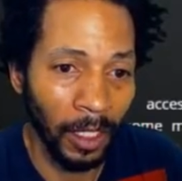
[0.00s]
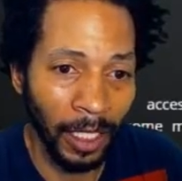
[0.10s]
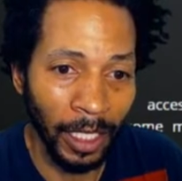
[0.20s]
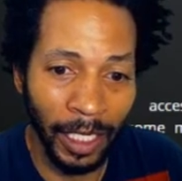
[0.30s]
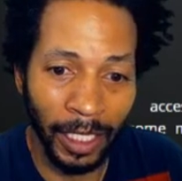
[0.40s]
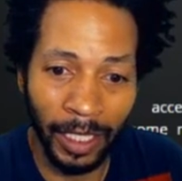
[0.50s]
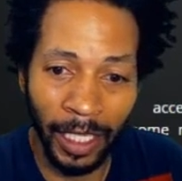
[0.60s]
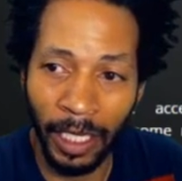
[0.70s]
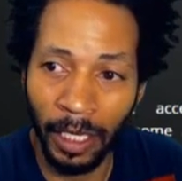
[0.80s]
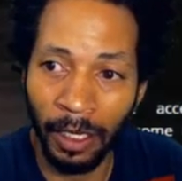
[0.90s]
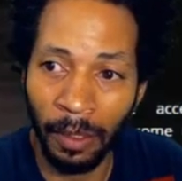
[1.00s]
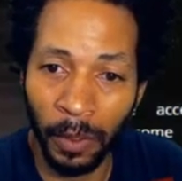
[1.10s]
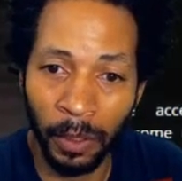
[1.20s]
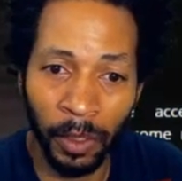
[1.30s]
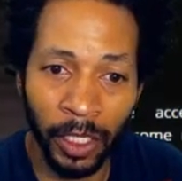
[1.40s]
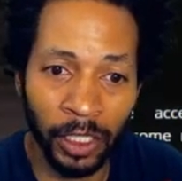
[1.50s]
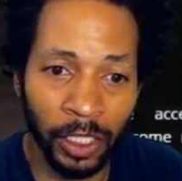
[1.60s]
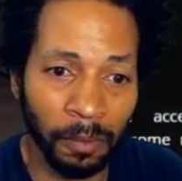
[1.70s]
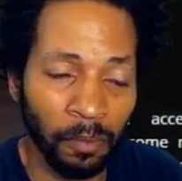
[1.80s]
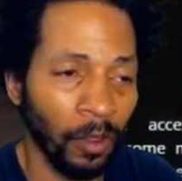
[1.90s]
And then pretty much
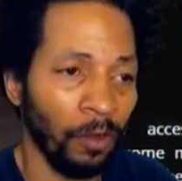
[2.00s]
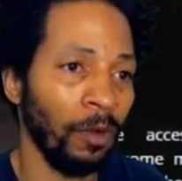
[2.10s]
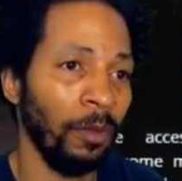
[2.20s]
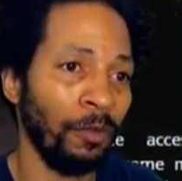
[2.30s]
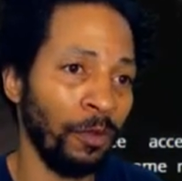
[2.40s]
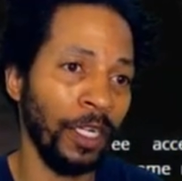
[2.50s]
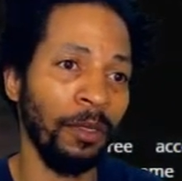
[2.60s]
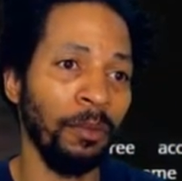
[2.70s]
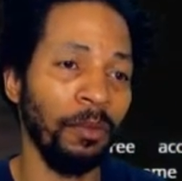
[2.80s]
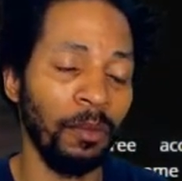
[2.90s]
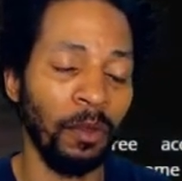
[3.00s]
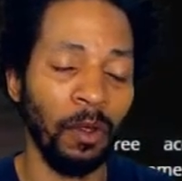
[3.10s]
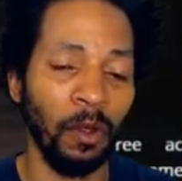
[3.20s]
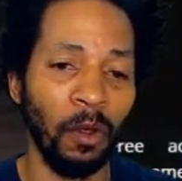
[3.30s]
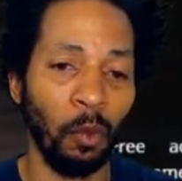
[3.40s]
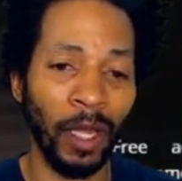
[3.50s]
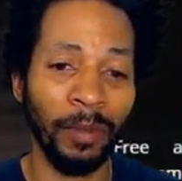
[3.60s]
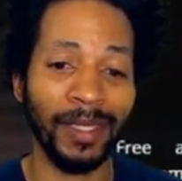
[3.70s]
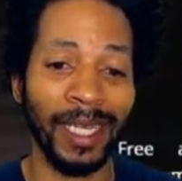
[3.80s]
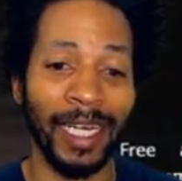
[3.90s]
from the Freedom
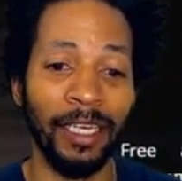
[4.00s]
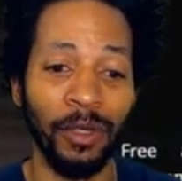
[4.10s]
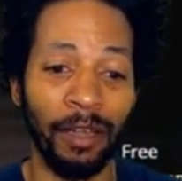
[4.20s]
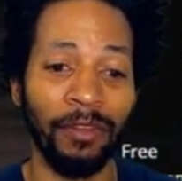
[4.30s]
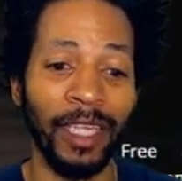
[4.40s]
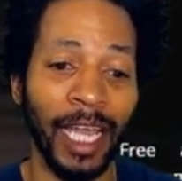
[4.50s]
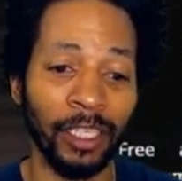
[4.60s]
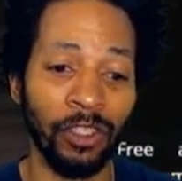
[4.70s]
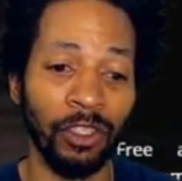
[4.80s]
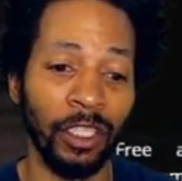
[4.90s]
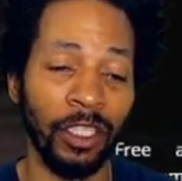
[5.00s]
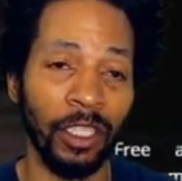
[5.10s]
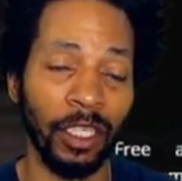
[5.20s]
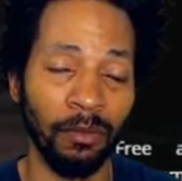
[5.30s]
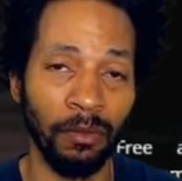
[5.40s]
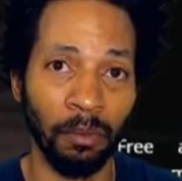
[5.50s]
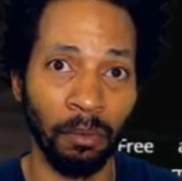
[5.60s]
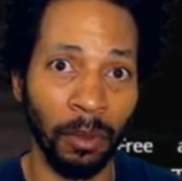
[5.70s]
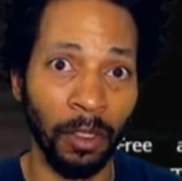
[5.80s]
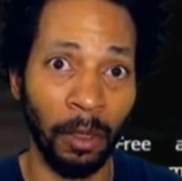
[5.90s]
website, you have to actually
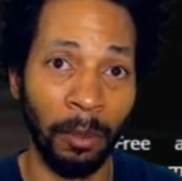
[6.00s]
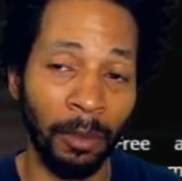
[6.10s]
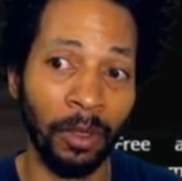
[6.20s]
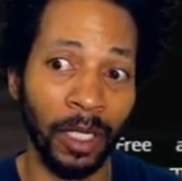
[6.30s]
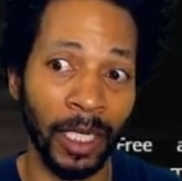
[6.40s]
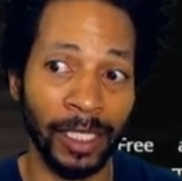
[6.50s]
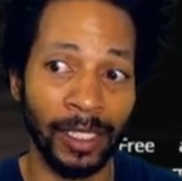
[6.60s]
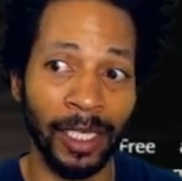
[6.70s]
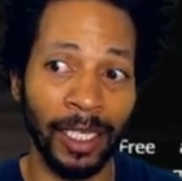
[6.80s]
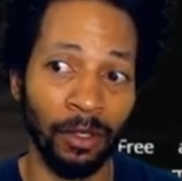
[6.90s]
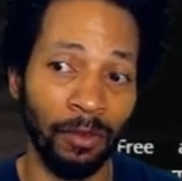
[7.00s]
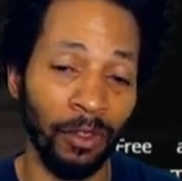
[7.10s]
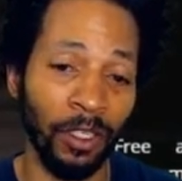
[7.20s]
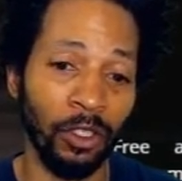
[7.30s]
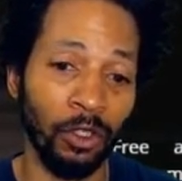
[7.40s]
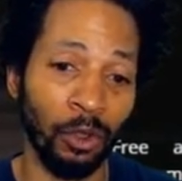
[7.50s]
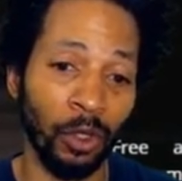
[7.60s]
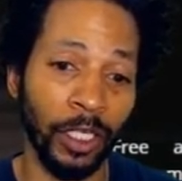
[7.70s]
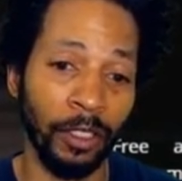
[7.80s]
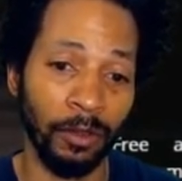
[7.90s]
be a member, like I said. So if you didn't
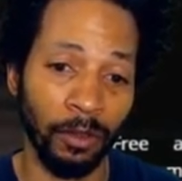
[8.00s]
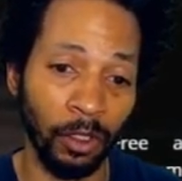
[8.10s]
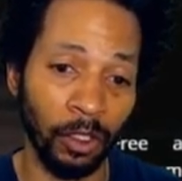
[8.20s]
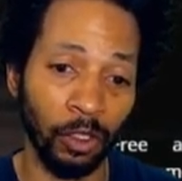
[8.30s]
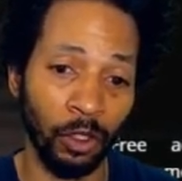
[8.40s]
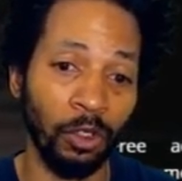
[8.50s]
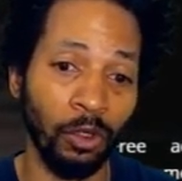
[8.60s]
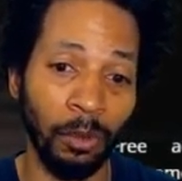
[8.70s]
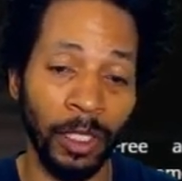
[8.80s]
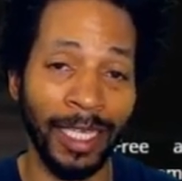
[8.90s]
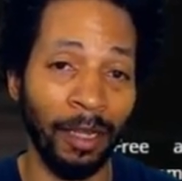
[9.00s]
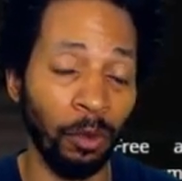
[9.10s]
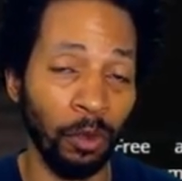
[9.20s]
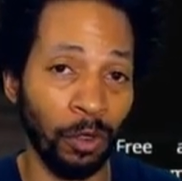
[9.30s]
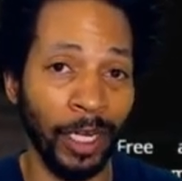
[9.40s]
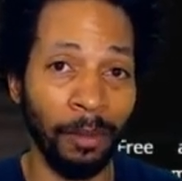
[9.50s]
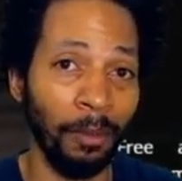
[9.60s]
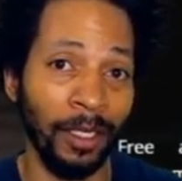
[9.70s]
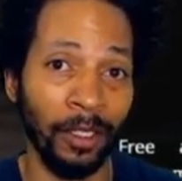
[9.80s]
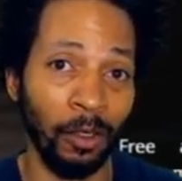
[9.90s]
join, you can join through me. That will credit me
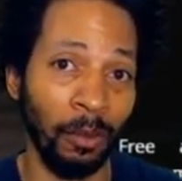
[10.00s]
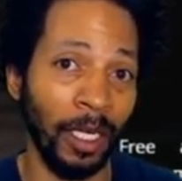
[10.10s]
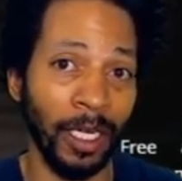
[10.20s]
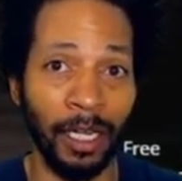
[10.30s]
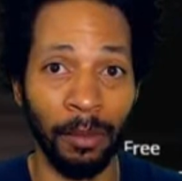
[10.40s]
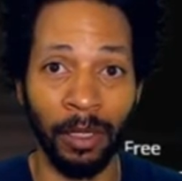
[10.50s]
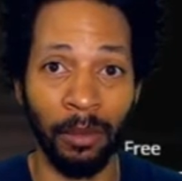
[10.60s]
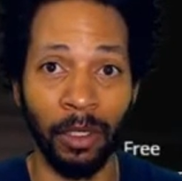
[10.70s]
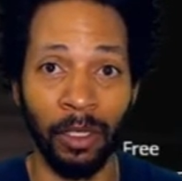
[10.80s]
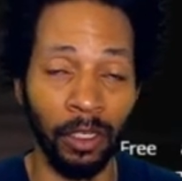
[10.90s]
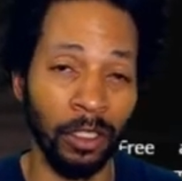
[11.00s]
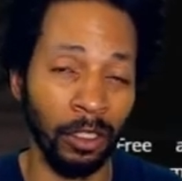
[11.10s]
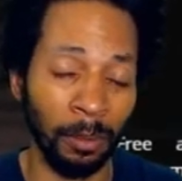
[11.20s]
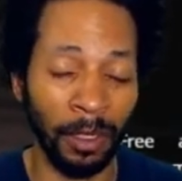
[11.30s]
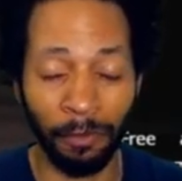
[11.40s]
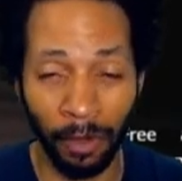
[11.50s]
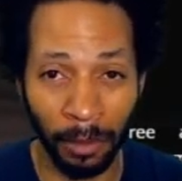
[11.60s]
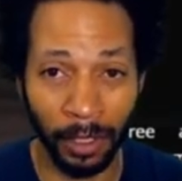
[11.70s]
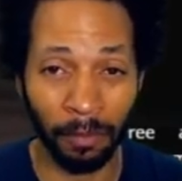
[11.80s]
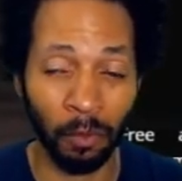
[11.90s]
a little bit, and I'll be able to earn a little bit from
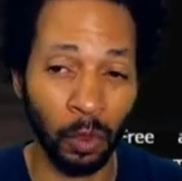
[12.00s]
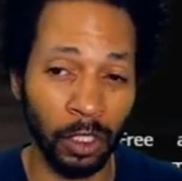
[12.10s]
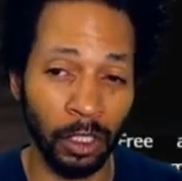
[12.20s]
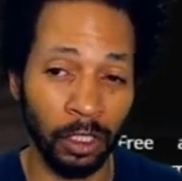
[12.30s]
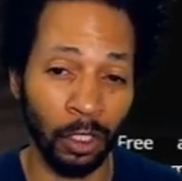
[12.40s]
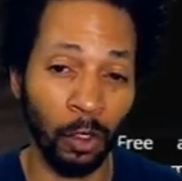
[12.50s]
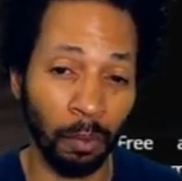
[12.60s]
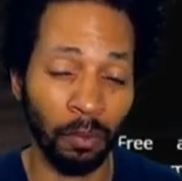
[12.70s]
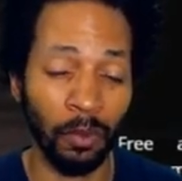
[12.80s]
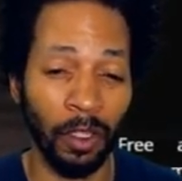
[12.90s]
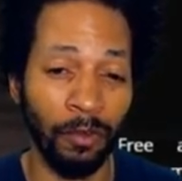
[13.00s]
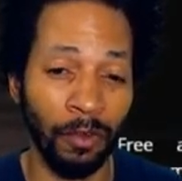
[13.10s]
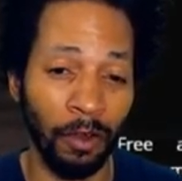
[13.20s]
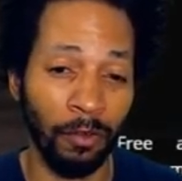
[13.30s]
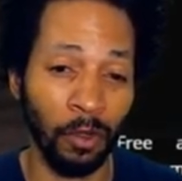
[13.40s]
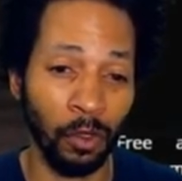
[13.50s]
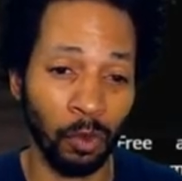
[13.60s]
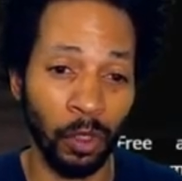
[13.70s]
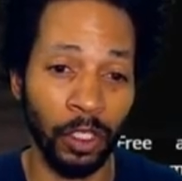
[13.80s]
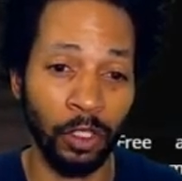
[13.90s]
it, which is dope if y'all folks
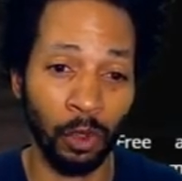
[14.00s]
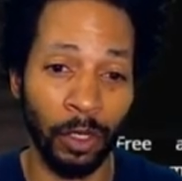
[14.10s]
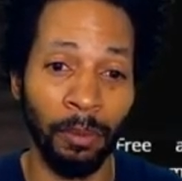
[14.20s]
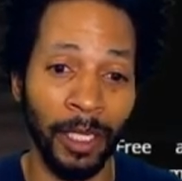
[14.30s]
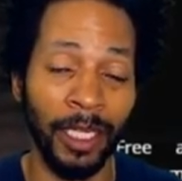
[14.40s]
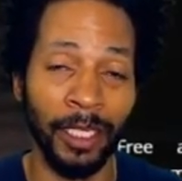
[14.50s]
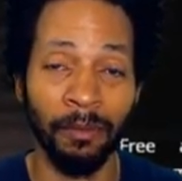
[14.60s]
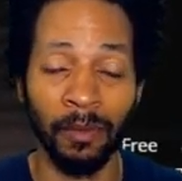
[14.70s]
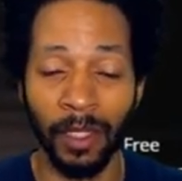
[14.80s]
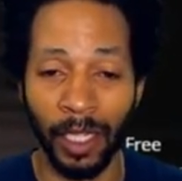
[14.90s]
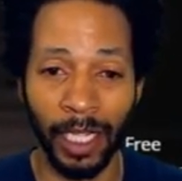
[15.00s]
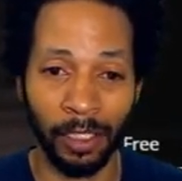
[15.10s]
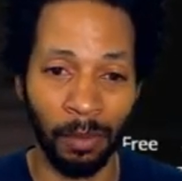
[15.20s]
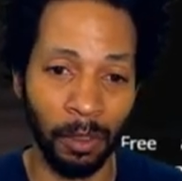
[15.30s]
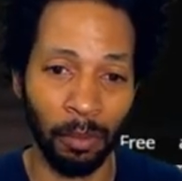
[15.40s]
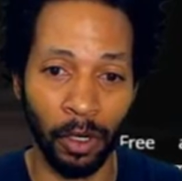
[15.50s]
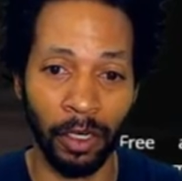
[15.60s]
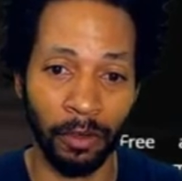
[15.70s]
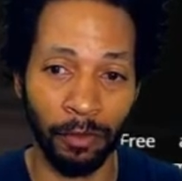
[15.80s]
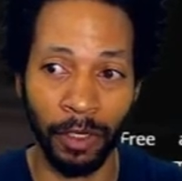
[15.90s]
want to join me as being part of the
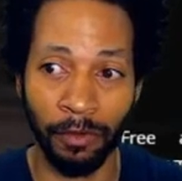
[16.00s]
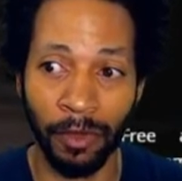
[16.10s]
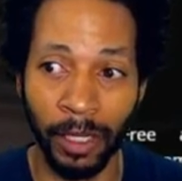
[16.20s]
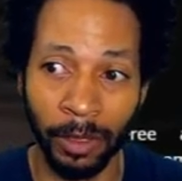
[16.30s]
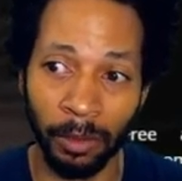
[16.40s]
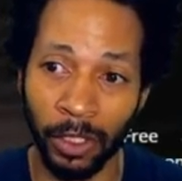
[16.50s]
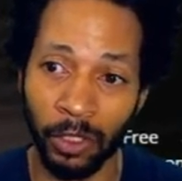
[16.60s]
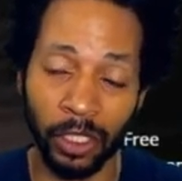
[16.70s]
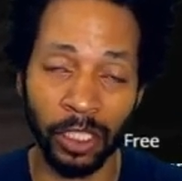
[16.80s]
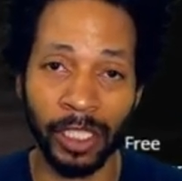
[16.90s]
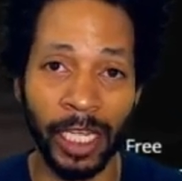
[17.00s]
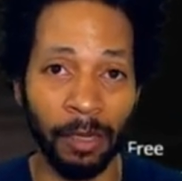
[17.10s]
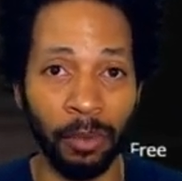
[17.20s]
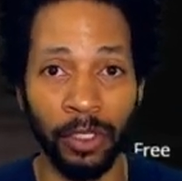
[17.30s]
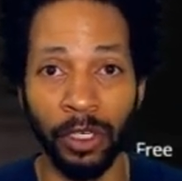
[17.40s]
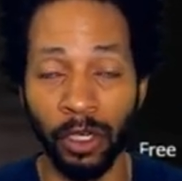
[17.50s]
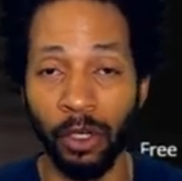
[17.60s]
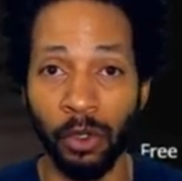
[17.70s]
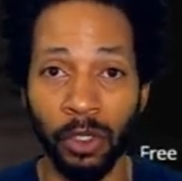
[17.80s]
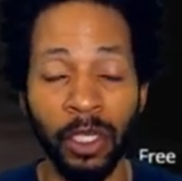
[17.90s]
Freedom family. But you can sign up on your
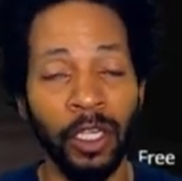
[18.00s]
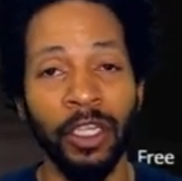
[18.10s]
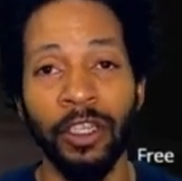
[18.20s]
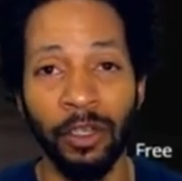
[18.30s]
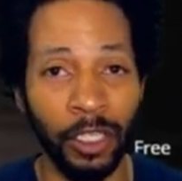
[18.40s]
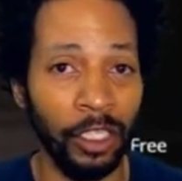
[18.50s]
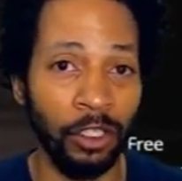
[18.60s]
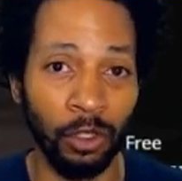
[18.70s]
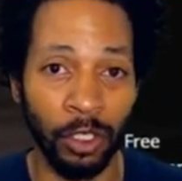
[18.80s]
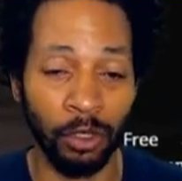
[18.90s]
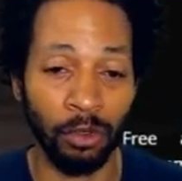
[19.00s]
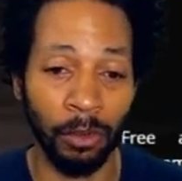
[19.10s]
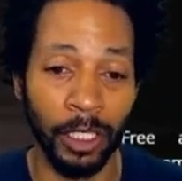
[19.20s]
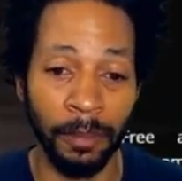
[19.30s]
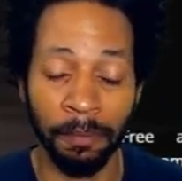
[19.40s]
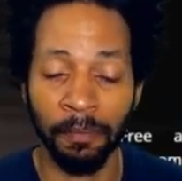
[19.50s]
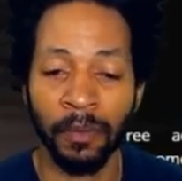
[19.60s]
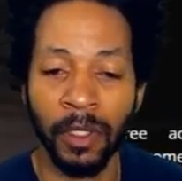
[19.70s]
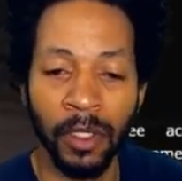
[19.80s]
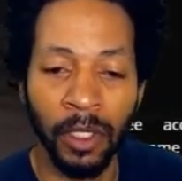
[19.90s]
own. You don't need to join through me.
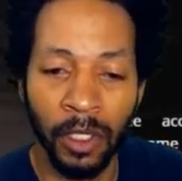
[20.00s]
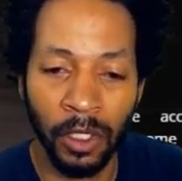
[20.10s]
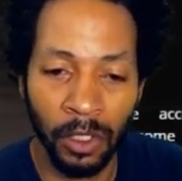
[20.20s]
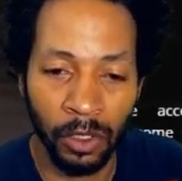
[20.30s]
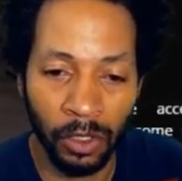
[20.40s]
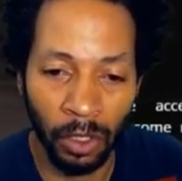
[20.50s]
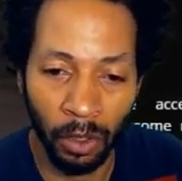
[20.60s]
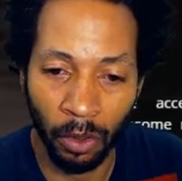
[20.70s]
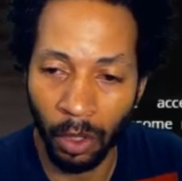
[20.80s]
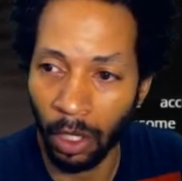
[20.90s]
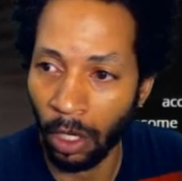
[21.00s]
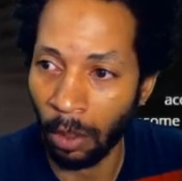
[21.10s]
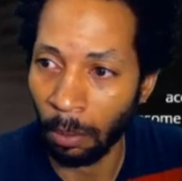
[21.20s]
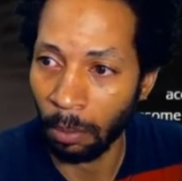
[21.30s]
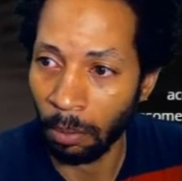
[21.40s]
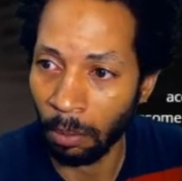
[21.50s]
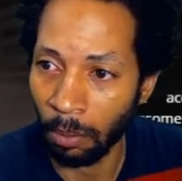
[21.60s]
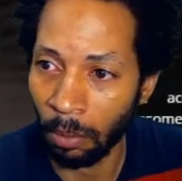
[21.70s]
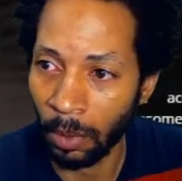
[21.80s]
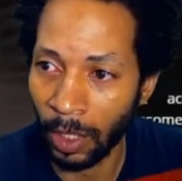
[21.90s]
So
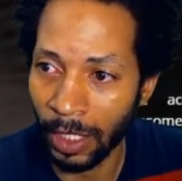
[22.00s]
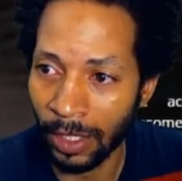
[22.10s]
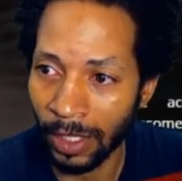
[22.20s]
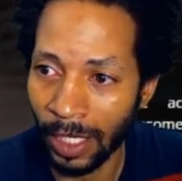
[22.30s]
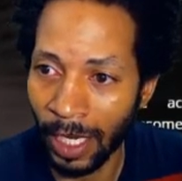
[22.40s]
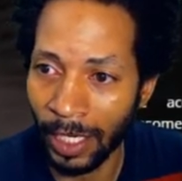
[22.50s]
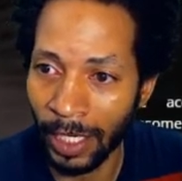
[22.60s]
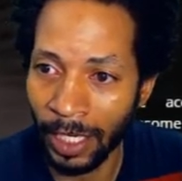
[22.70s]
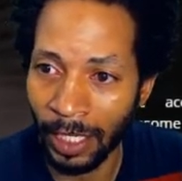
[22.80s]
let's sign in. How